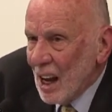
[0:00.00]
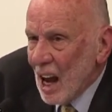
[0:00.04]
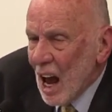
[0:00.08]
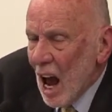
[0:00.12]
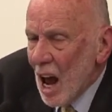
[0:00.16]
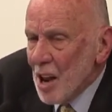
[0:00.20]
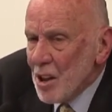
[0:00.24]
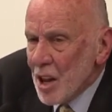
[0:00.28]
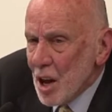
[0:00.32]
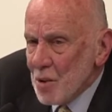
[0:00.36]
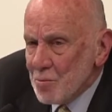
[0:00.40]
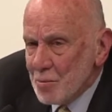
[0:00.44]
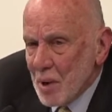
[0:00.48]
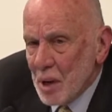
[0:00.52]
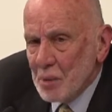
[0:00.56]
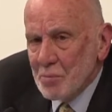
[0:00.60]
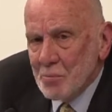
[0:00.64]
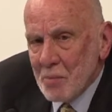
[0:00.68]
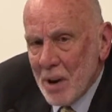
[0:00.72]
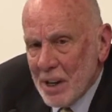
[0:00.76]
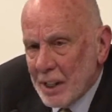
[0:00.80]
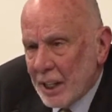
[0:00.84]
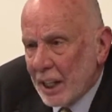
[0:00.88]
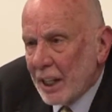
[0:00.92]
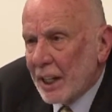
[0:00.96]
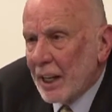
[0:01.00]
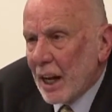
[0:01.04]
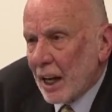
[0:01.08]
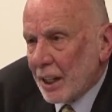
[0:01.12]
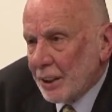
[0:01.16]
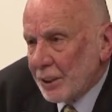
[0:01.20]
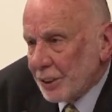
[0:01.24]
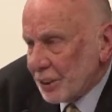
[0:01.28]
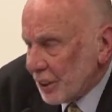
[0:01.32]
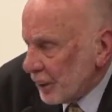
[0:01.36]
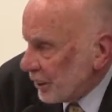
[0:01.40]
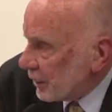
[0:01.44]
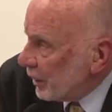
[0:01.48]
and there have been many
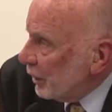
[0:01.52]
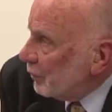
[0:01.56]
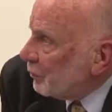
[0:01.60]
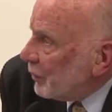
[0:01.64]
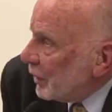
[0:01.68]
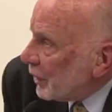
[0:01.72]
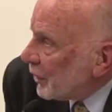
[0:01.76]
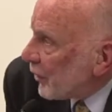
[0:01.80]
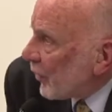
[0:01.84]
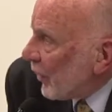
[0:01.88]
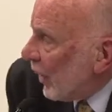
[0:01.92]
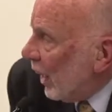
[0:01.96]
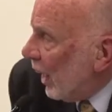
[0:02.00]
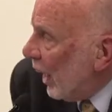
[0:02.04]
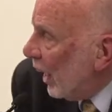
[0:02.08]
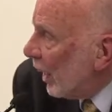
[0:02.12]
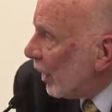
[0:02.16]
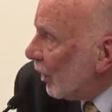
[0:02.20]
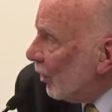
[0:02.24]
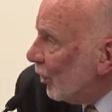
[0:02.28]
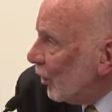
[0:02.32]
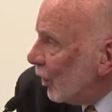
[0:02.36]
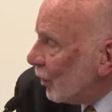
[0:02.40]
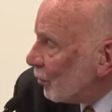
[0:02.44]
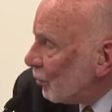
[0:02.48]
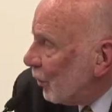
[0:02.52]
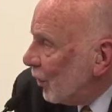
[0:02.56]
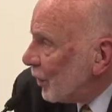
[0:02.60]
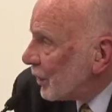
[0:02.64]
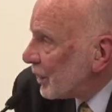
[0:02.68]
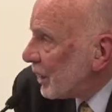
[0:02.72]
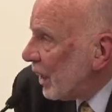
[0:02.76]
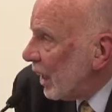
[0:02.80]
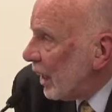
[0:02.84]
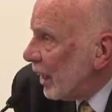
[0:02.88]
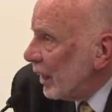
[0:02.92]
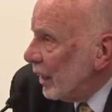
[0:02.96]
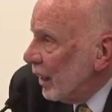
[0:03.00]
cases in which the High Court will
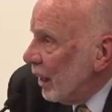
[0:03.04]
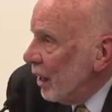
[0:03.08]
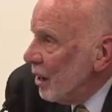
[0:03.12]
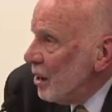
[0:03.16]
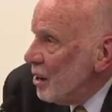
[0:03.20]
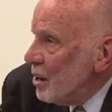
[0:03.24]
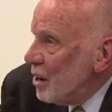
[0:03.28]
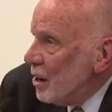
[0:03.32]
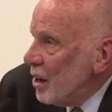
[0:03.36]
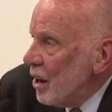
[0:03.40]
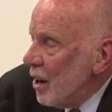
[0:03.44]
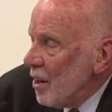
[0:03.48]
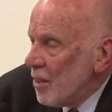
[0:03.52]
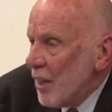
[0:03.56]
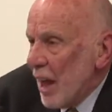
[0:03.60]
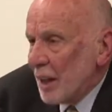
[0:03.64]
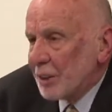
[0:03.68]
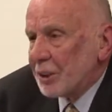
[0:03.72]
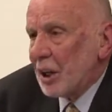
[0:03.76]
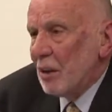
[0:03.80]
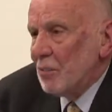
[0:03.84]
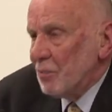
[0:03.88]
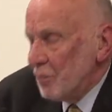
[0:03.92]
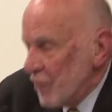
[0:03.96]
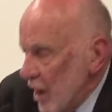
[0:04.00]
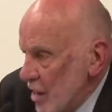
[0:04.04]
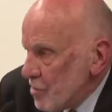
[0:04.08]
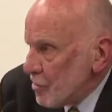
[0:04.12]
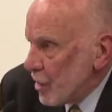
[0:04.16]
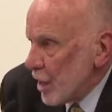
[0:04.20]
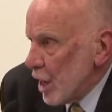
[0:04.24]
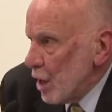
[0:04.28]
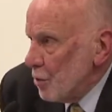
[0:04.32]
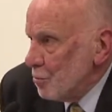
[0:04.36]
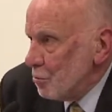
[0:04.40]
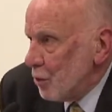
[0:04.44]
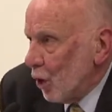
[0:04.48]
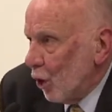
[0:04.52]
say, that's a
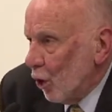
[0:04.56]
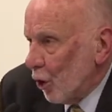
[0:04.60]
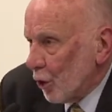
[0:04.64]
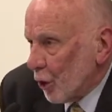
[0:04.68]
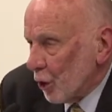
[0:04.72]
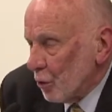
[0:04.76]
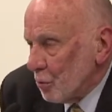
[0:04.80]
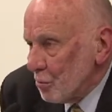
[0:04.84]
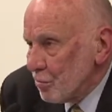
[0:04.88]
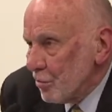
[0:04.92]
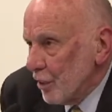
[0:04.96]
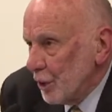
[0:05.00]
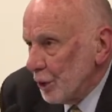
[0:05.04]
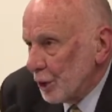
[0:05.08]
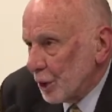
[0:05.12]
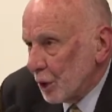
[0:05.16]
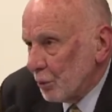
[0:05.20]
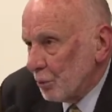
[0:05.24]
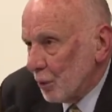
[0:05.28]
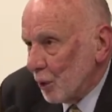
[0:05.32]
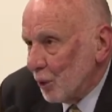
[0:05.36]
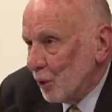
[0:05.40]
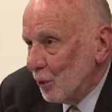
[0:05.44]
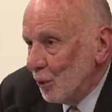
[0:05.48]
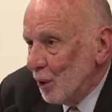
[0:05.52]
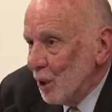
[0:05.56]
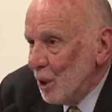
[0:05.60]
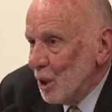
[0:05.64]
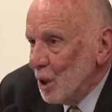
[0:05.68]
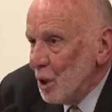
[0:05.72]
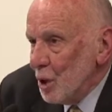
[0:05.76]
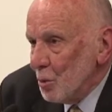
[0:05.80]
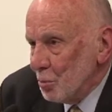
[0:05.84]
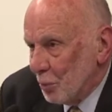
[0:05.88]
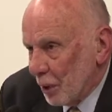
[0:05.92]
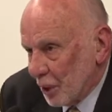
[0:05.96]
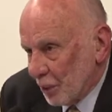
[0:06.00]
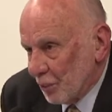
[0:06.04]
very important principle,
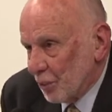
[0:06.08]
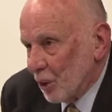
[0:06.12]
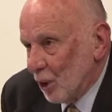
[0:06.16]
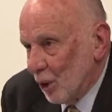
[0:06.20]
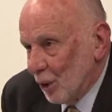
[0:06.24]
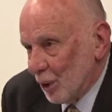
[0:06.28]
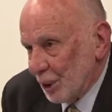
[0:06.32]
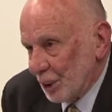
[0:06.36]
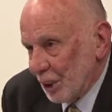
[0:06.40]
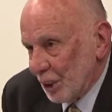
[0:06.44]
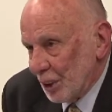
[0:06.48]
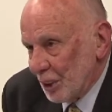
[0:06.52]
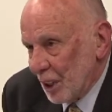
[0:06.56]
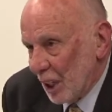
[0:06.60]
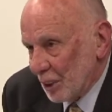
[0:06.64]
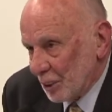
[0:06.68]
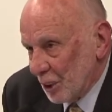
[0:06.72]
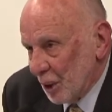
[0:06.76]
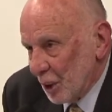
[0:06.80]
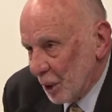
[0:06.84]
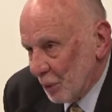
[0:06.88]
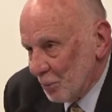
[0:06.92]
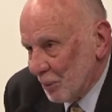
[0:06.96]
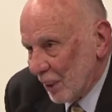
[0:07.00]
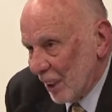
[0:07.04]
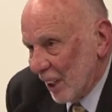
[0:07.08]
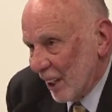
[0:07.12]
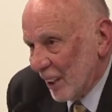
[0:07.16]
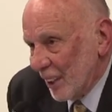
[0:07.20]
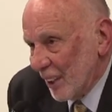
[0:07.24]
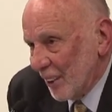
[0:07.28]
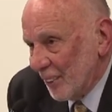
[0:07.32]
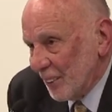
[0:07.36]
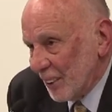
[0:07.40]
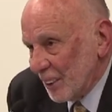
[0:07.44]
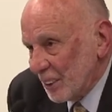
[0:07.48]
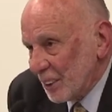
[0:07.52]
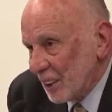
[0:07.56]
but of course it doesn't apply
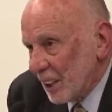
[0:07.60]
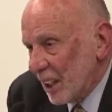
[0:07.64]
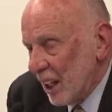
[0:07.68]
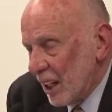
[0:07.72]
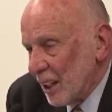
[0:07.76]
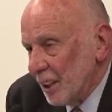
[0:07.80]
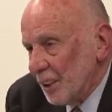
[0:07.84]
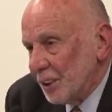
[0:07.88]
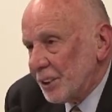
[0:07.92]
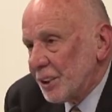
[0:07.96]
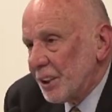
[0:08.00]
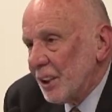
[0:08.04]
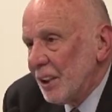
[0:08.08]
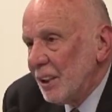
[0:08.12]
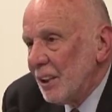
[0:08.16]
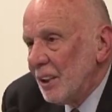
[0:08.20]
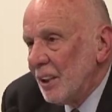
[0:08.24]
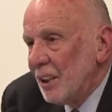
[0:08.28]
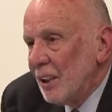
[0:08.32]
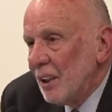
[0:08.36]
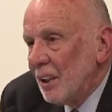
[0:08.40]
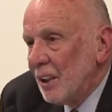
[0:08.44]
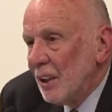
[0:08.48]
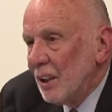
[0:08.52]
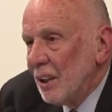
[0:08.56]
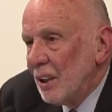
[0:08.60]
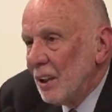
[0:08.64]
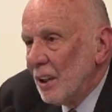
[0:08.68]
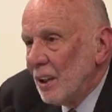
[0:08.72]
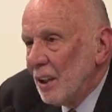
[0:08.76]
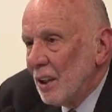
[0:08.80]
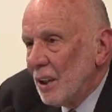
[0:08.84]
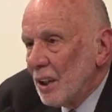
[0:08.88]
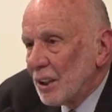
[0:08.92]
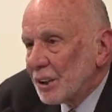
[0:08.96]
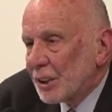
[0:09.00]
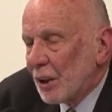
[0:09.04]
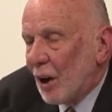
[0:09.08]
in this case.
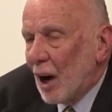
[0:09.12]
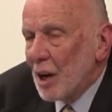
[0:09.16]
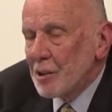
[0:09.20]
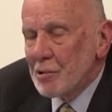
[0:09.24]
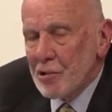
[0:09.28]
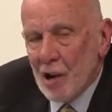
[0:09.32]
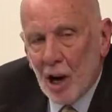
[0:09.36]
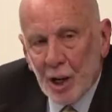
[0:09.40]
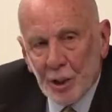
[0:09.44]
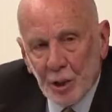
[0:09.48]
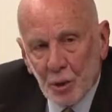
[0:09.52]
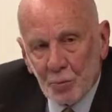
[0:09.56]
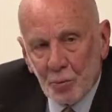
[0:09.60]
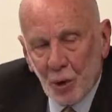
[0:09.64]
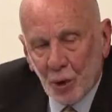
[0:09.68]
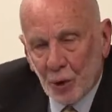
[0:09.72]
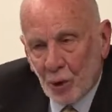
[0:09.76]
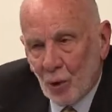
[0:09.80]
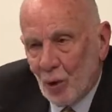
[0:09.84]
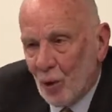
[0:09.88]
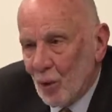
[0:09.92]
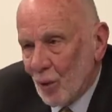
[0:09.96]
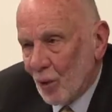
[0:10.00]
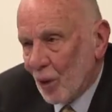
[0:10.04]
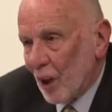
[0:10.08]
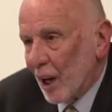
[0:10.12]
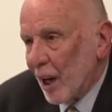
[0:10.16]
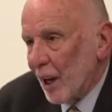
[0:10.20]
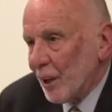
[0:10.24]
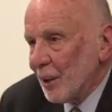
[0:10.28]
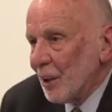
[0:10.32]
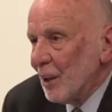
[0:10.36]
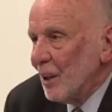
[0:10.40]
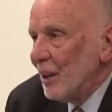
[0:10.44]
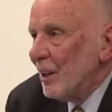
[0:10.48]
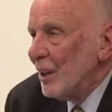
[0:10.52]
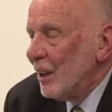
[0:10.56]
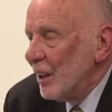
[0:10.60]
So I tried to put all
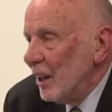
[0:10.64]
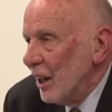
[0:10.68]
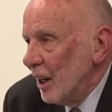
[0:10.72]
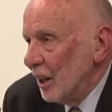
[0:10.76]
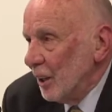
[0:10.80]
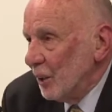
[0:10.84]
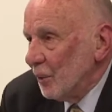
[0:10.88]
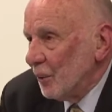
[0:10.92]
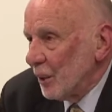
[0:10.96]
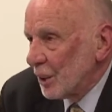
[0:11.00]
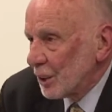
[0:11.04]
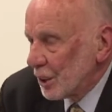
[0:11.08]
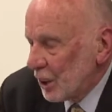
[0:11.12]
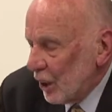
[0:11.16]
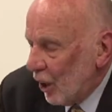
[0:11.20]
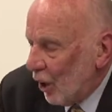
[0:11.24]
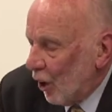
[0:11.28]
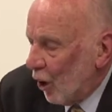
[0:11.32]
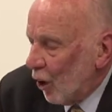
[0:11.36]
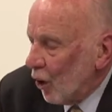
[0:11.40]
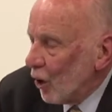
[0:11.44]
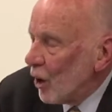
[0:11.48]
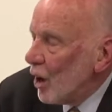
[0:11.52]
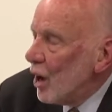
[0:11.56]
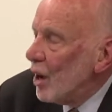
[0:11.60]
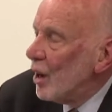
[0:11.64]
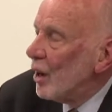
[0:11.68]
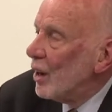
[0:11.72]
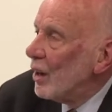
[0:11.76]
that into a song.